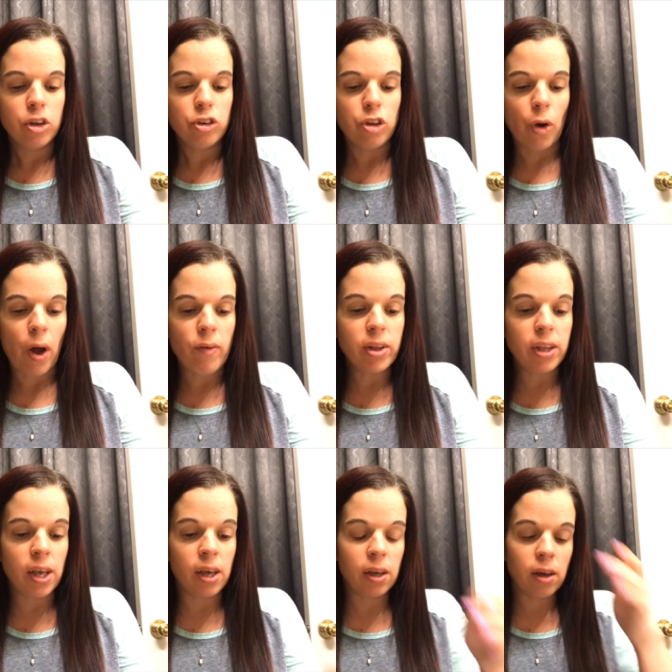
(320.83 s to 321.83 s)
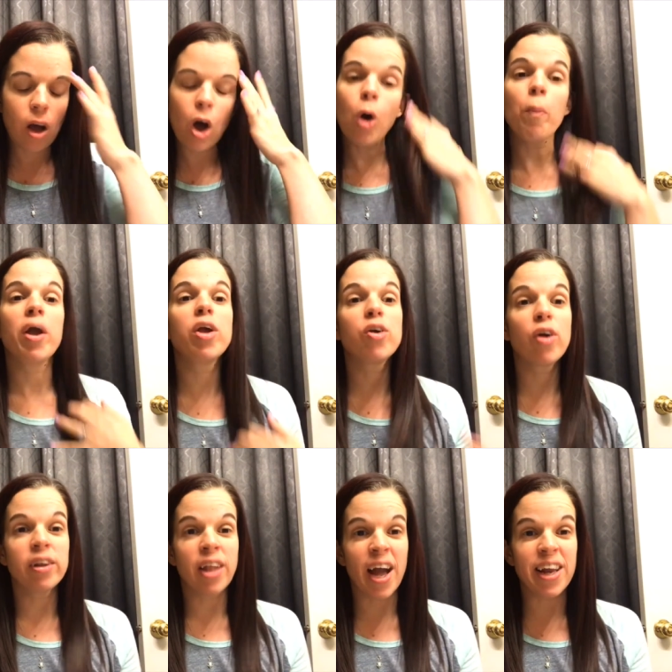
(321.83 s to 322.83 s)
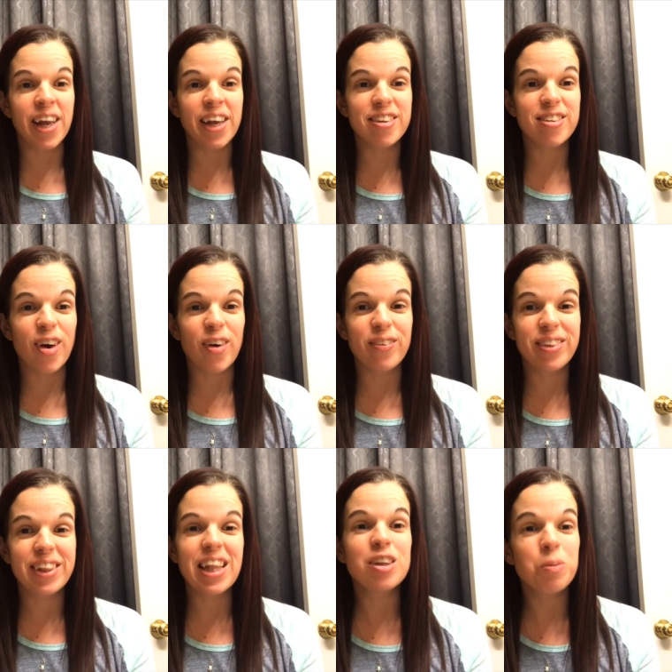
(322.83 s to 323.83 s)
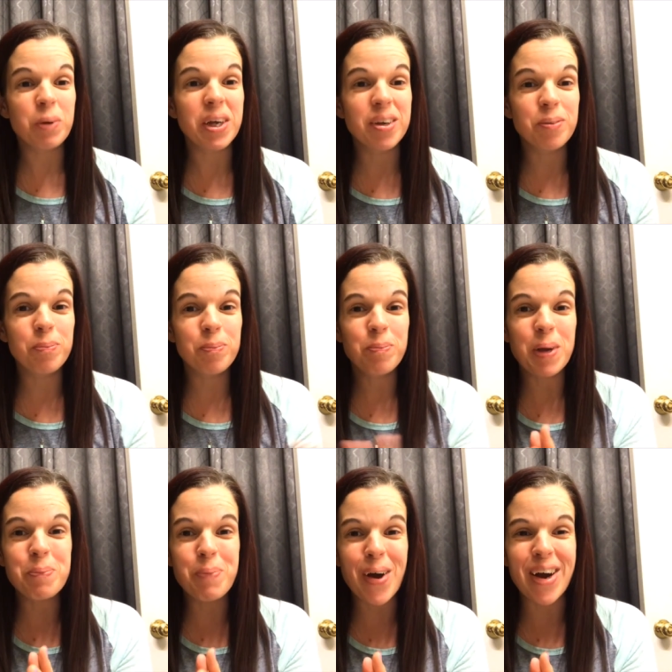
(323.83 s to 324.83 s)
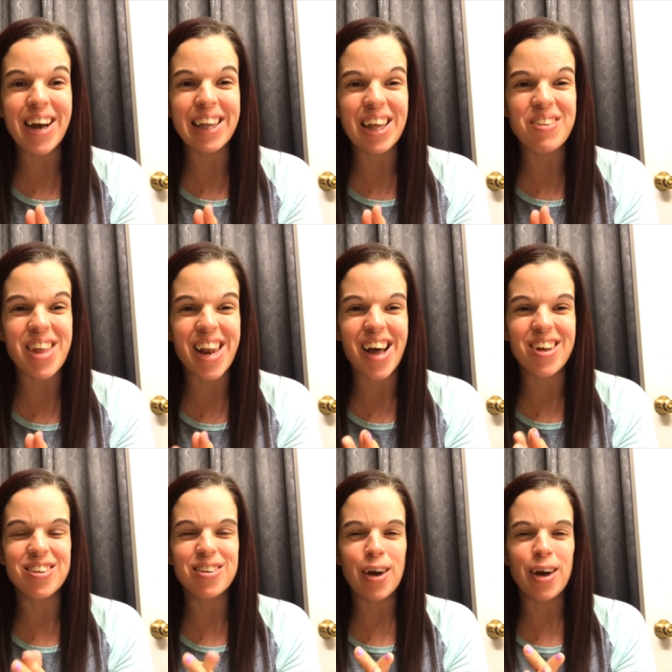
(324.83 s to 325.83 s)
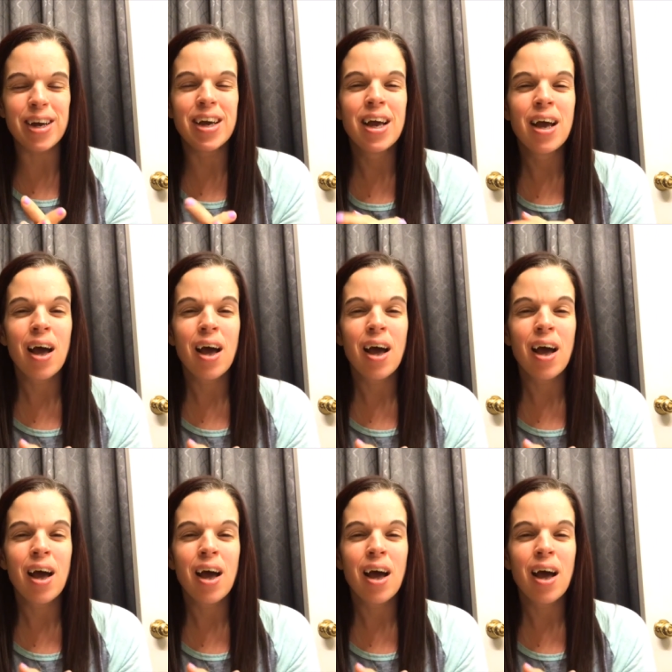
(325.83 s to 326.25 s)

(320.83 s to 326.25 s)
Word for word: So everything, oh, my uterine lining, so that's a big big part, I left that out, sorry.